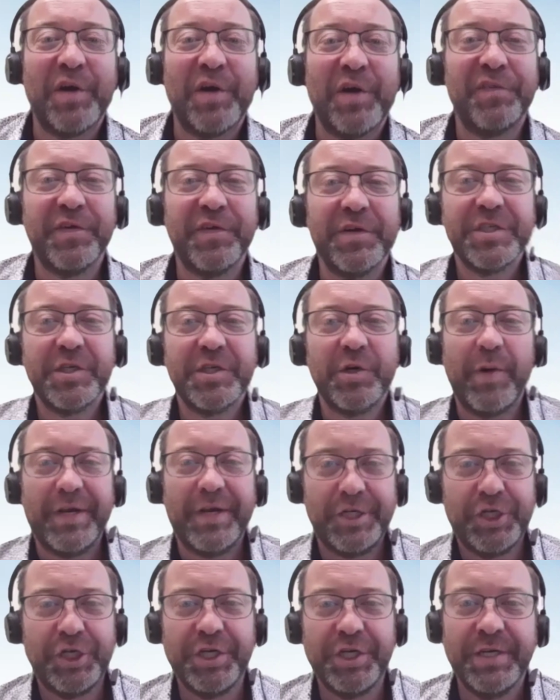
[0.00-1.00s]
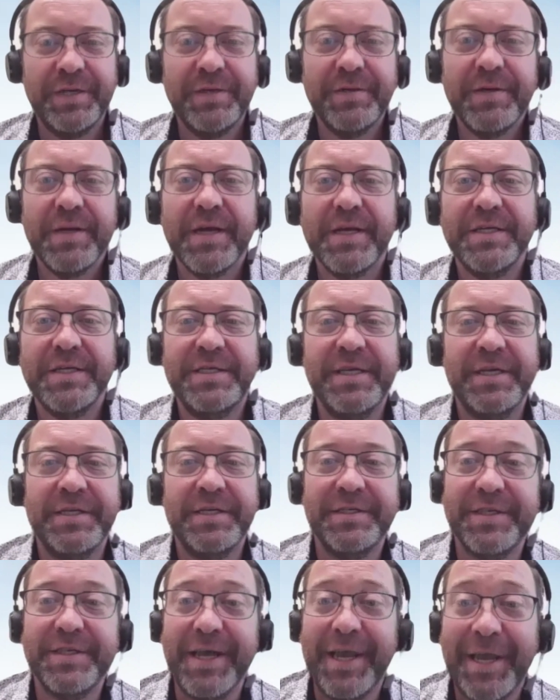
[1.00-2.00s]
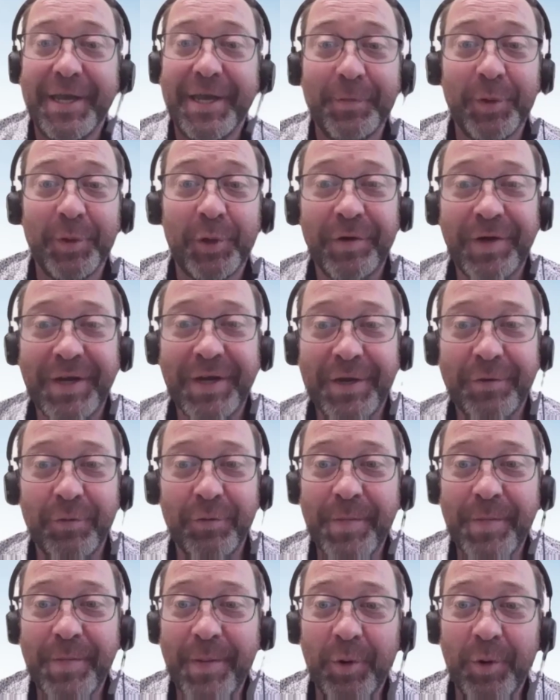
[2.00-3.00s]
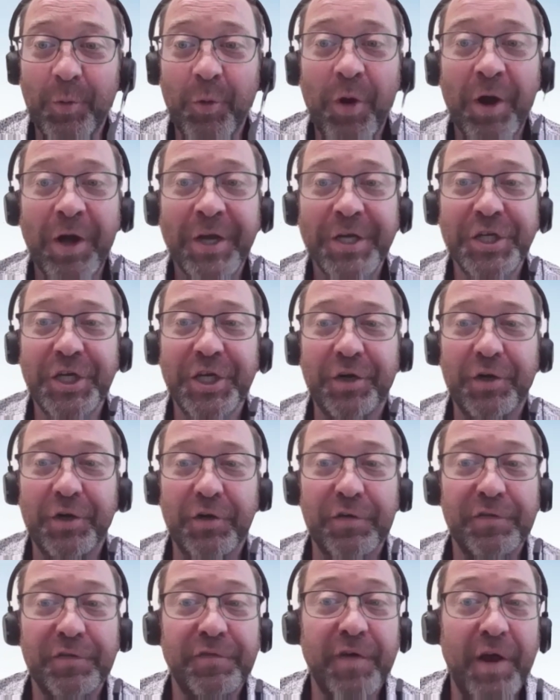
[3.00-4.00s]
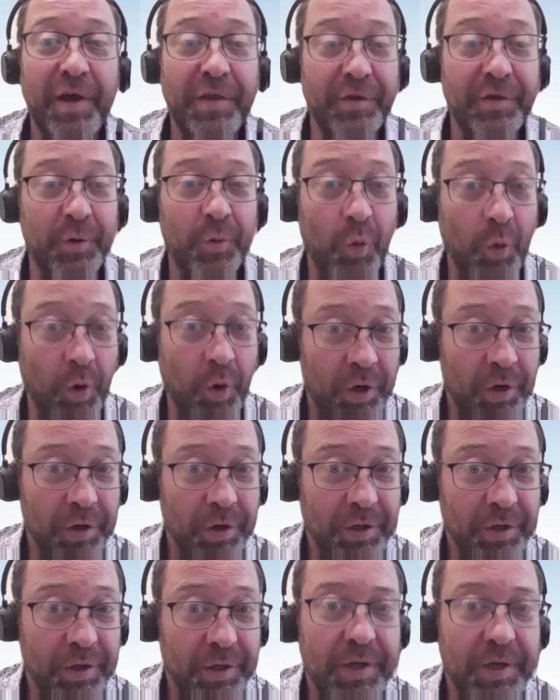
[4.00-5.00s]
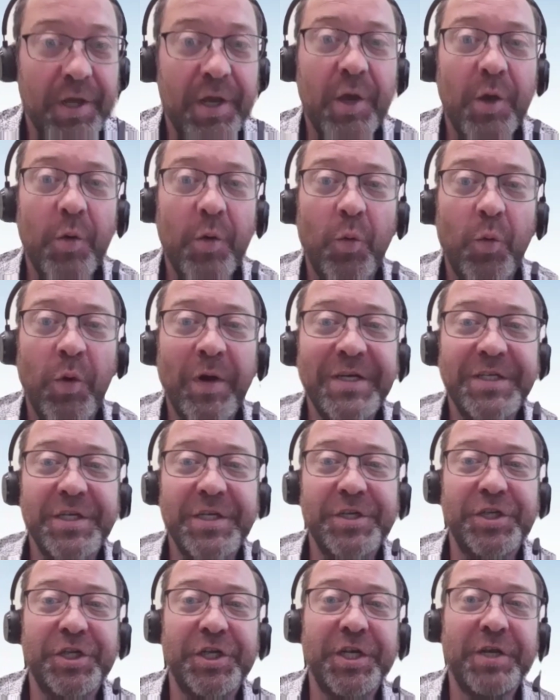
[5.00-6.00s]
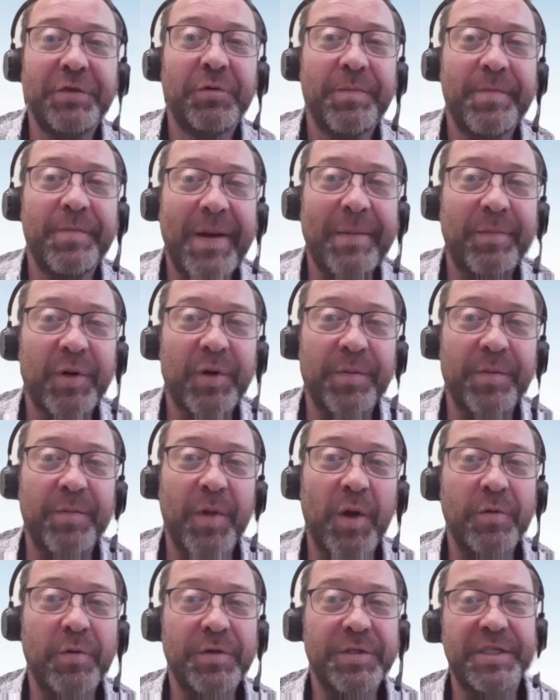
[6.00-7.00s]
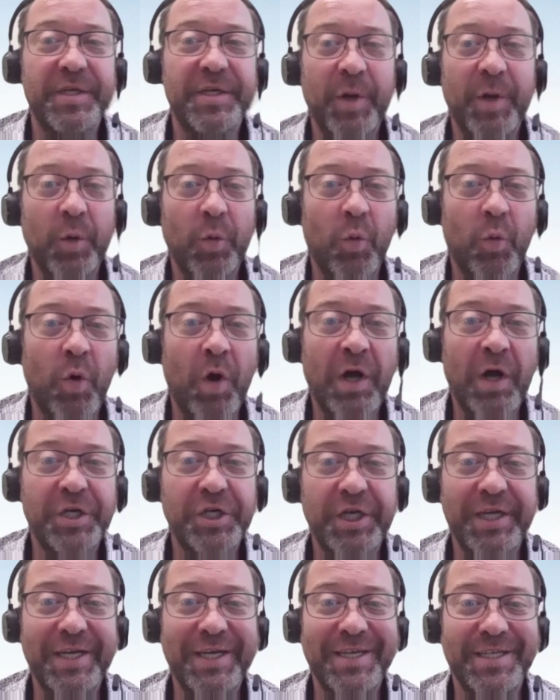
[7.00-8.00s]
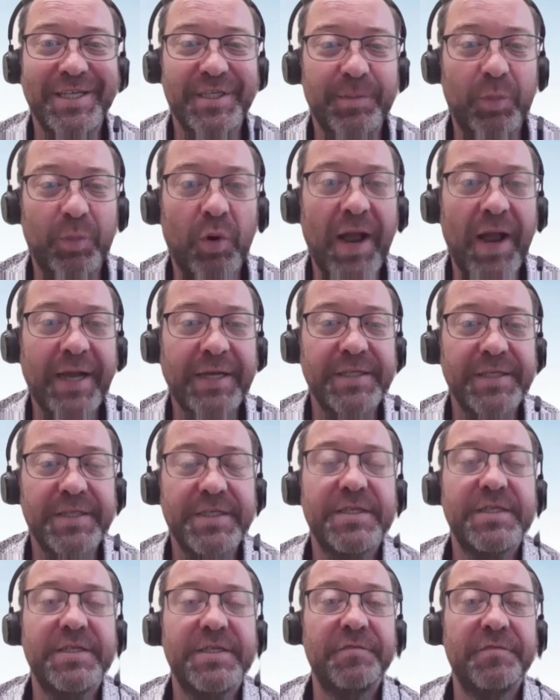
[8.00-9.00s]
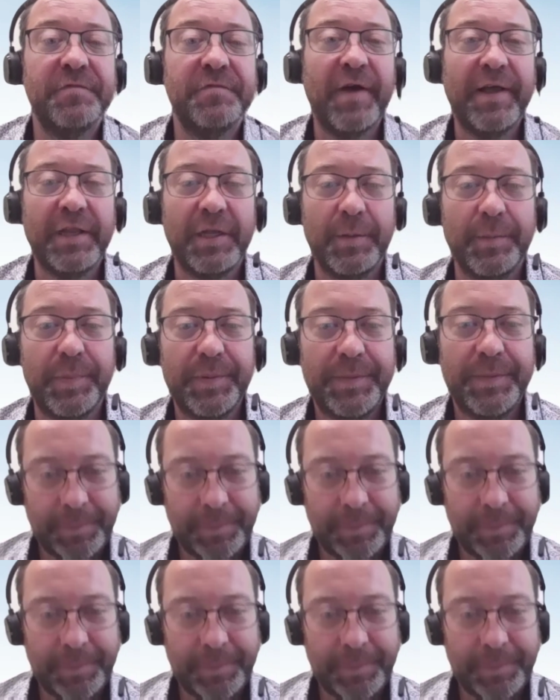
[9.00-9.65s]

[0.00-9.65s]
our first question Does Annemarie remember watching her father work? What does she remember most about watching his practice develop?